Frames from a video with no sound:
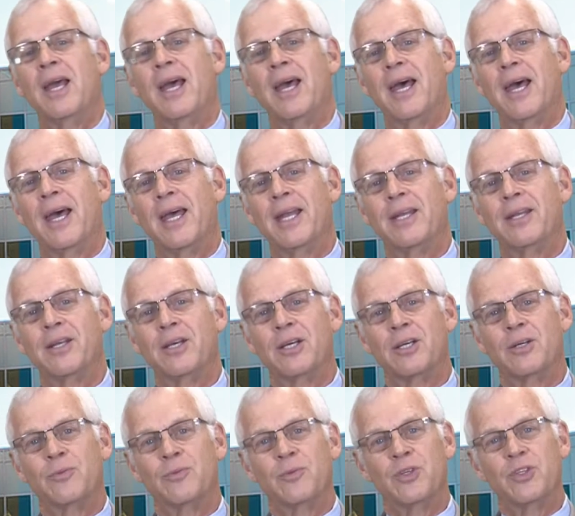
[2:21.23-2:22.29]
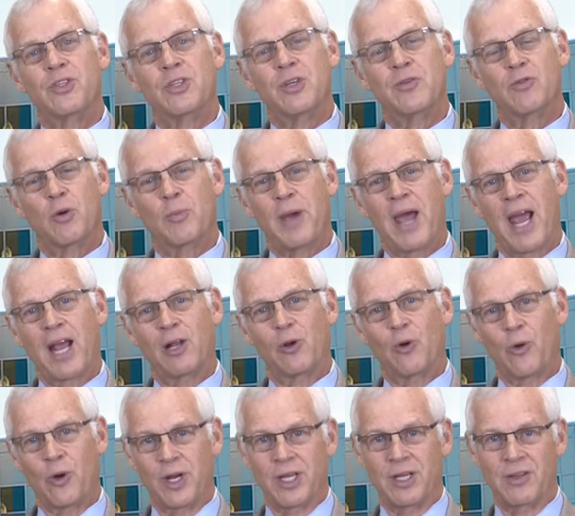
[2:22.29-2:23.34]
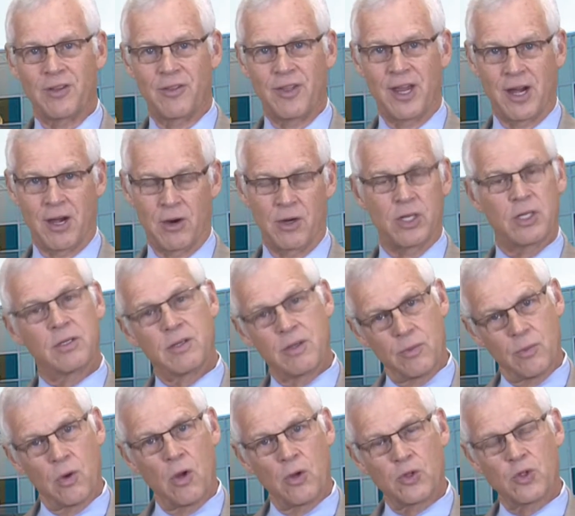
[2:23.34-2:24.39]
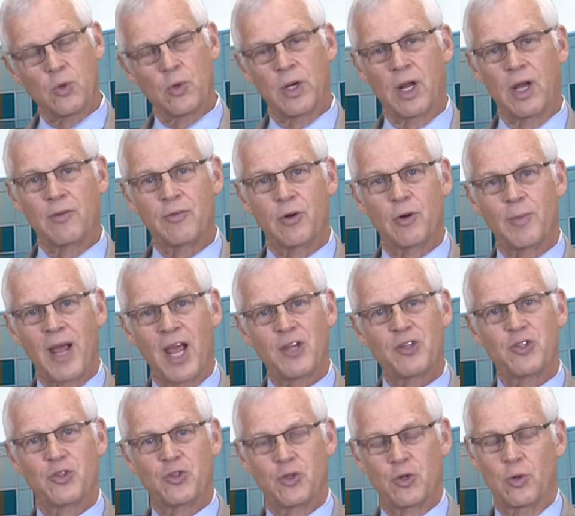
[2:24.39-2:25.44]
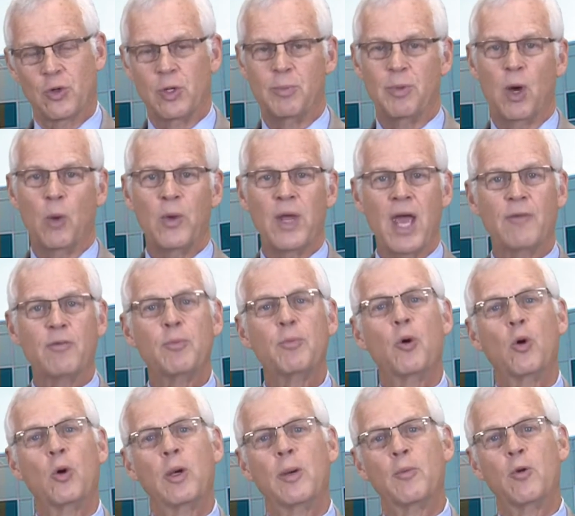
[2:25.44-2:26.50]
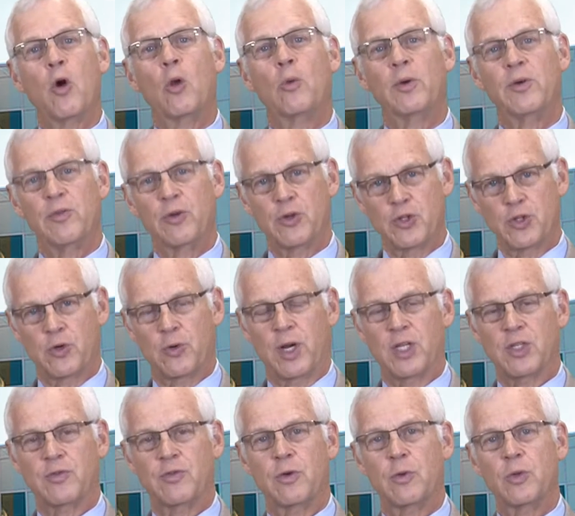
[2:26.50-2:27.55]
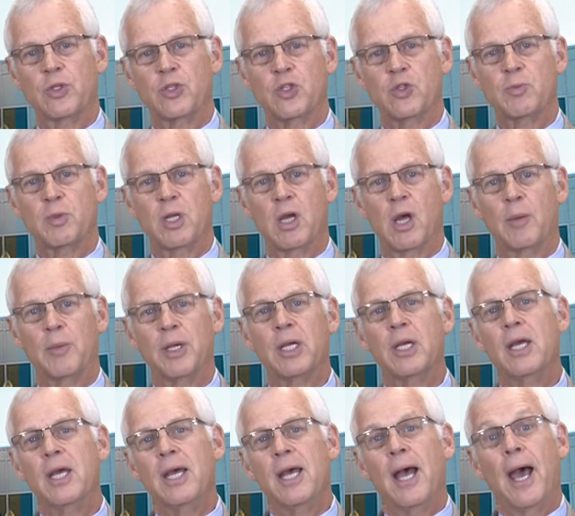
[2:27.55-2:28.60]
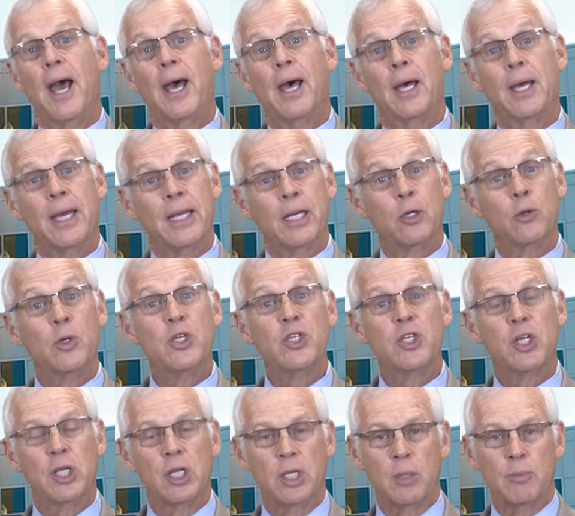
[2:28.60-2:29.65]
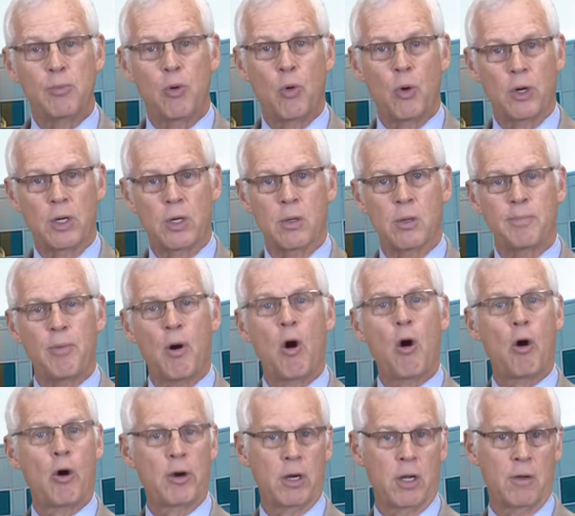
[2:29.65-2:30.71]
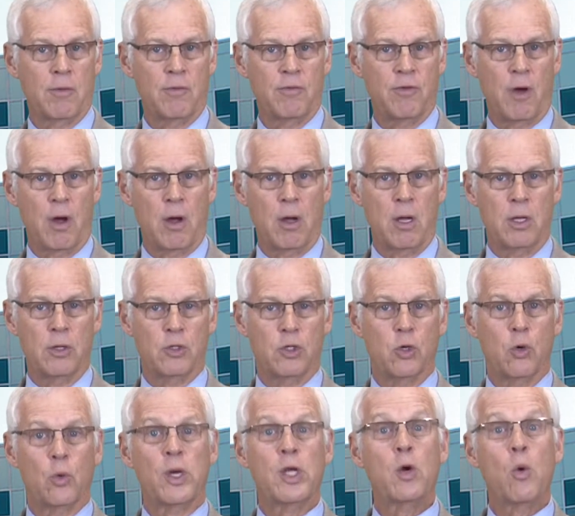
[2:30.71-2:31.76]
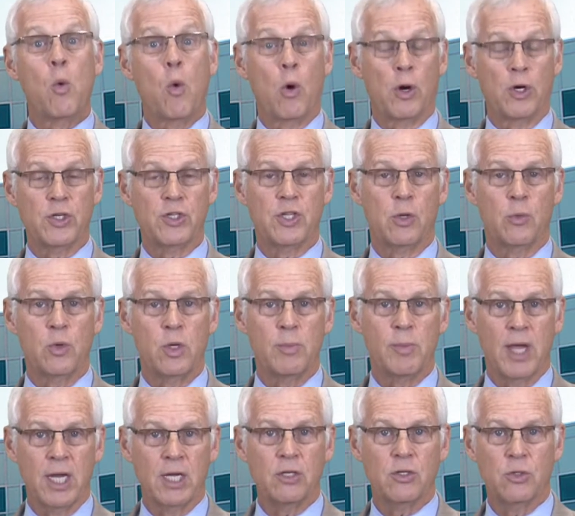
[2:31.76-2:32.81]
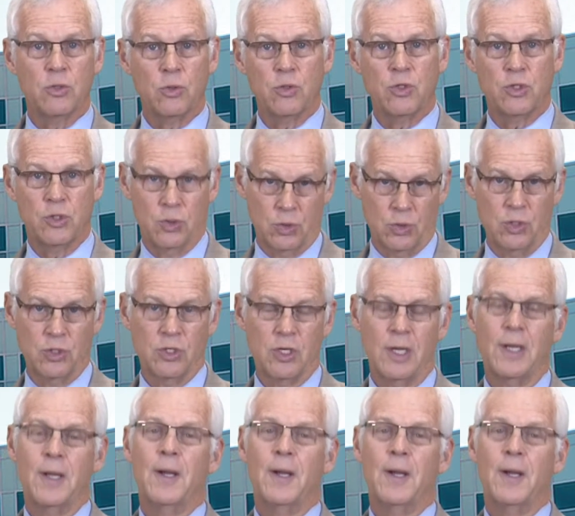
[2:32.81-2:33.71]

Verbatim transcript: and uh, received her baccalaureate there and also went on for a master's degree. But we have a program called reverse transfer, which is becoming uh, an increasingly important part of uh, degree awards that we make to students